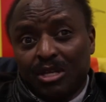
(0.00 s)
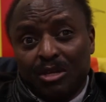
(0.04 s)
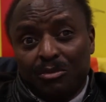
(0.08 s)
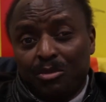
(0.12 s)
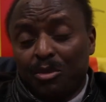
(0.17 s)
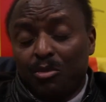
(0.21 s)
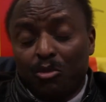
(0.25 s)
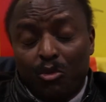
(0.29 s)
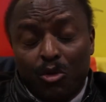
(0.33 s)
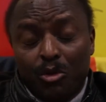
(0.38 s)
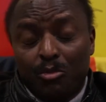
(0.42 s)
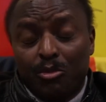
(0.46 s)
And
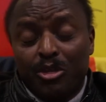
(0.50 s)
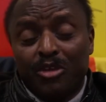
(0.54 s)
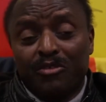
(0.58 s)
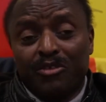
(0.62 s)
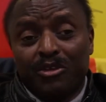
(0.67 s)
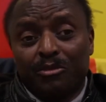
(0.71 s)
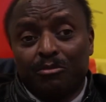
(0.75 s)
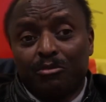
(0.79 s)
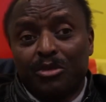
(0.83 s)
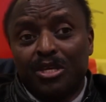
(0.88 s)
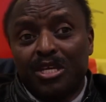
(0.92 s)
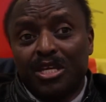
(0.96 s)
people were
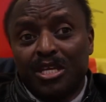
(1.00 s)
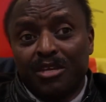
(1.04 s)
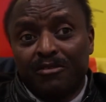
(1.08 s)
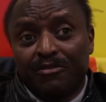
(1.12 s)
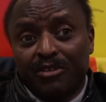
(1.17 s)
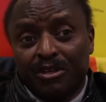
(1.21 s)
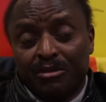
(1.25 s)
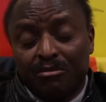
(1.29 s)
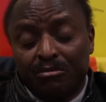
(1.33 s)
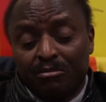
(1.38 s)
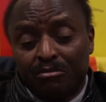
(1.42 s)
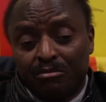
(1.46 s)
even being
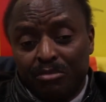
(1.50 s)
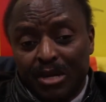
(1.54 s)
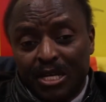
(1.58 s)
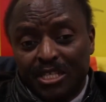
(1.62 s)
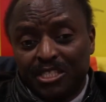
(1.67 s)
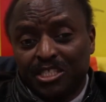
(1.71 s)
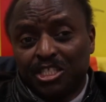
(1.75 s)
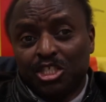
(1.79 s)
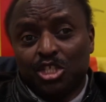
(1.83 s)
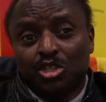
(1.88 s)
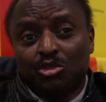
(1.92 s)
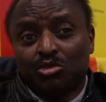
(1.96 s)
given
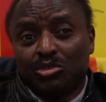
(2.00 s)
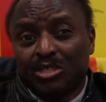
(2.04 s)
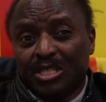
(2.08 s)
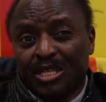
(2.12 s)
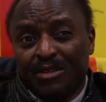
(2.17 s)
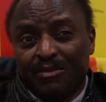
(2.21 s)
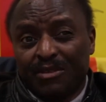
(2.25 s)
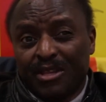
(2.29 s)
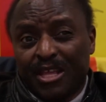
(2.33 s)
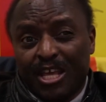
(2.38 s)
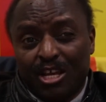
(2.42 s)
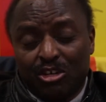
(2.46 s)
bicycles and
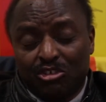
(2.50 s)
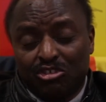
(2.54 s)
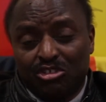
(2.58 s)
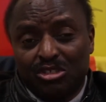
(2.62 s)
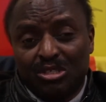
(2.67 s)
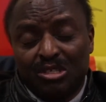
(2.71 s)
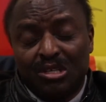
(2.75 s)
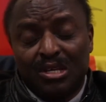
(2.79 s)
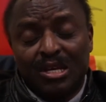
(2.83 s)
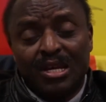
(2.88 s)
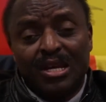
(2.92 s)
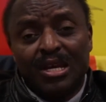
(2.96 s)
everything else.